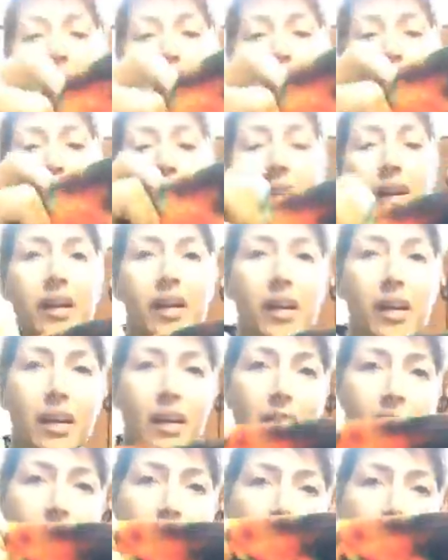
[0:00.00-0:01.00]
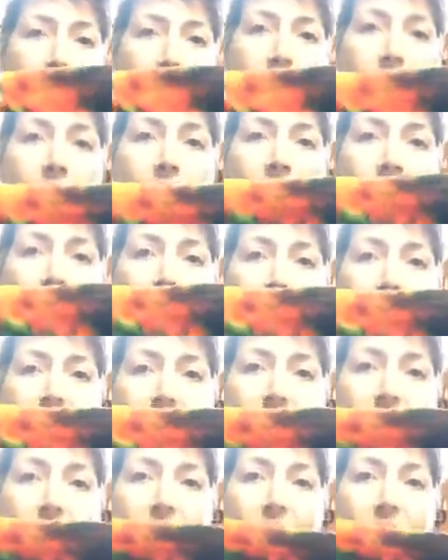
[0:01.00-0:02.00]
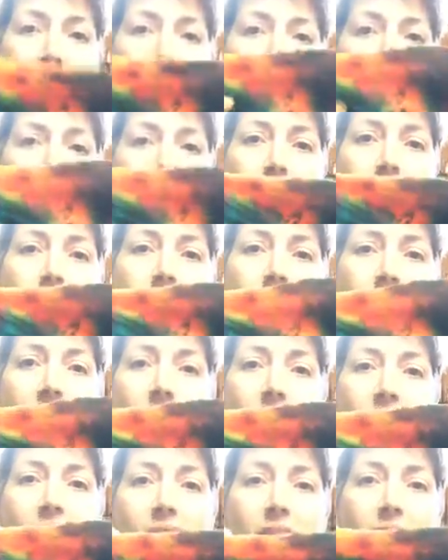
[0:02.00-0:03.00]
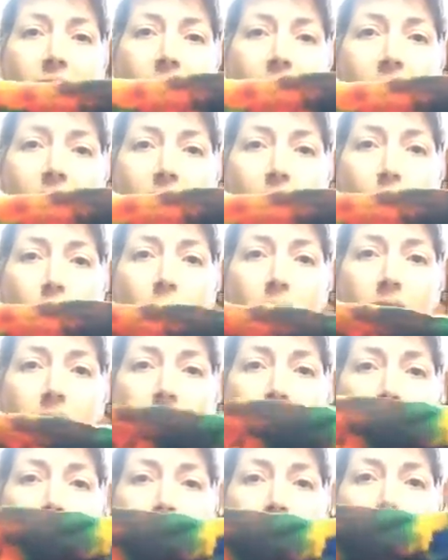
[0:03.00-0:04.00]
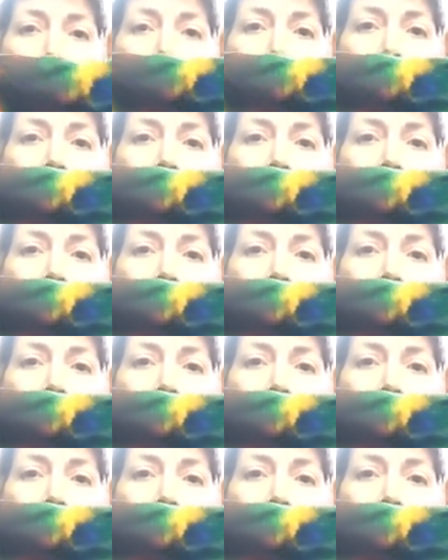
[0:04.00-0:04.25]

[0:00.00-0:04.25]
We kind of got a little tie-dye action going on here. You know, your